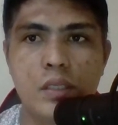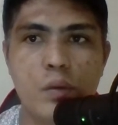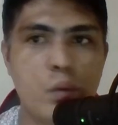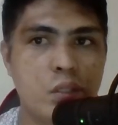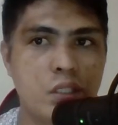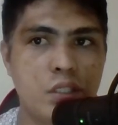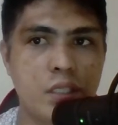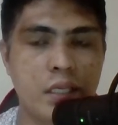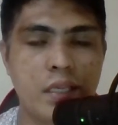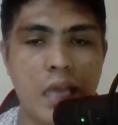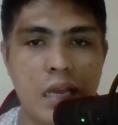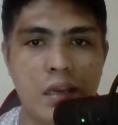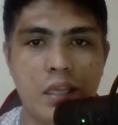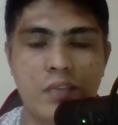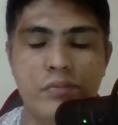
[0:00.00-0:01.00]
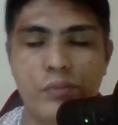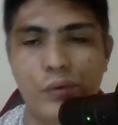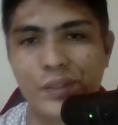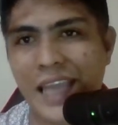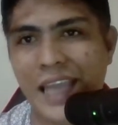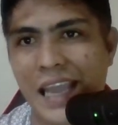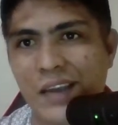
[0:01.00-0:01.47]
which I got like
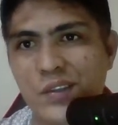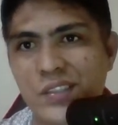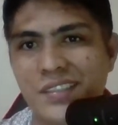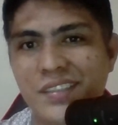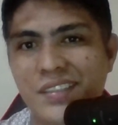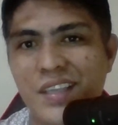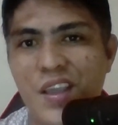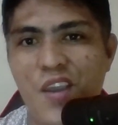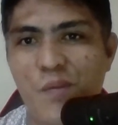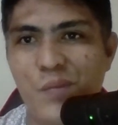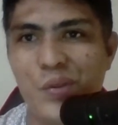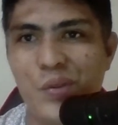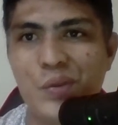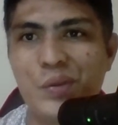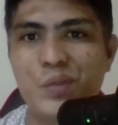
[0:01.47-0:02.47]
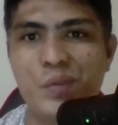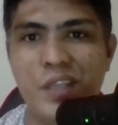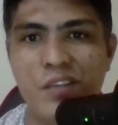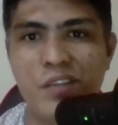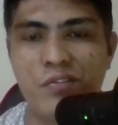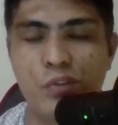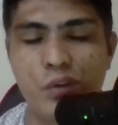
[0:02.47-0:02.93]
4,000 views
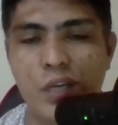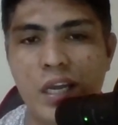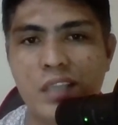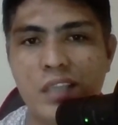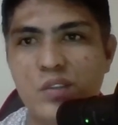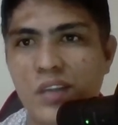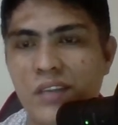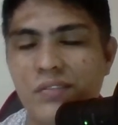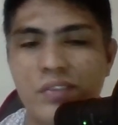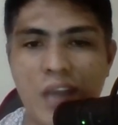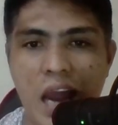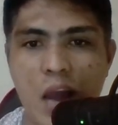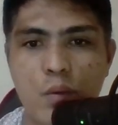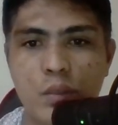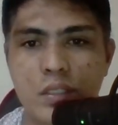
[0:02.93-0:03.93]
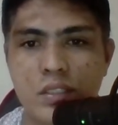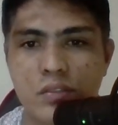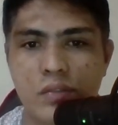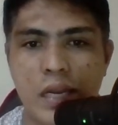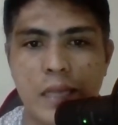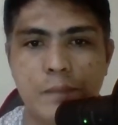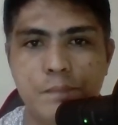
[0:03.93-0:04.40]
within four, uh, 24
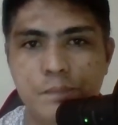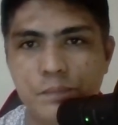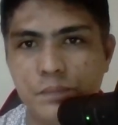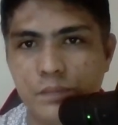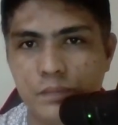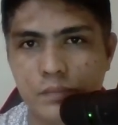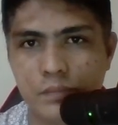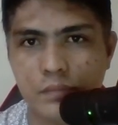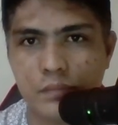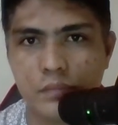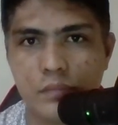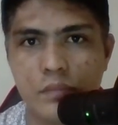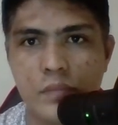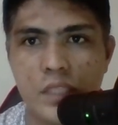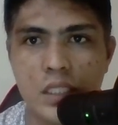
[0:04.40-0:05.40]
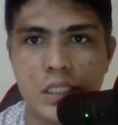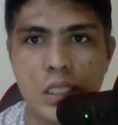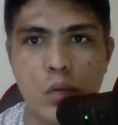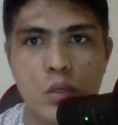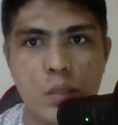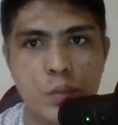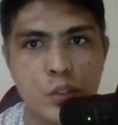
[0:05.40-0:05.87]
hours right
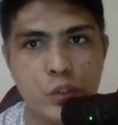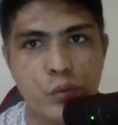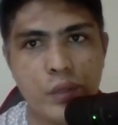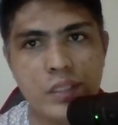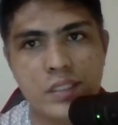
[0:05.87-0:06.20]
so let me show you